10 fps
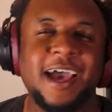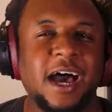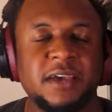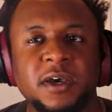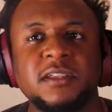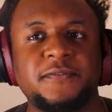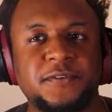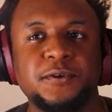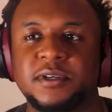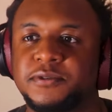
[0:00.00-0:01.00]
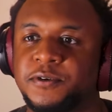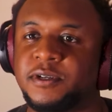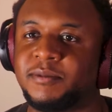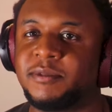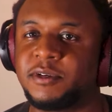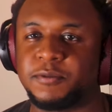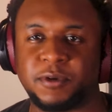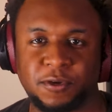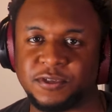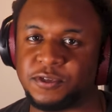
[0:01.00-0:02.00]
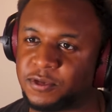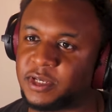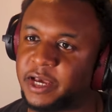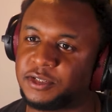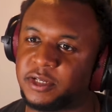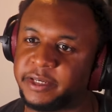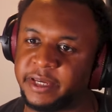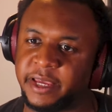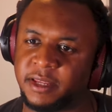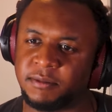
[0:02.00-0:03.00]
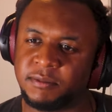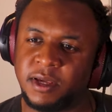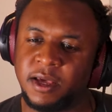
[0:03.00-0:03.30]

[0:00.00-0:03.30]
I've heard a few different composers use it, actually, in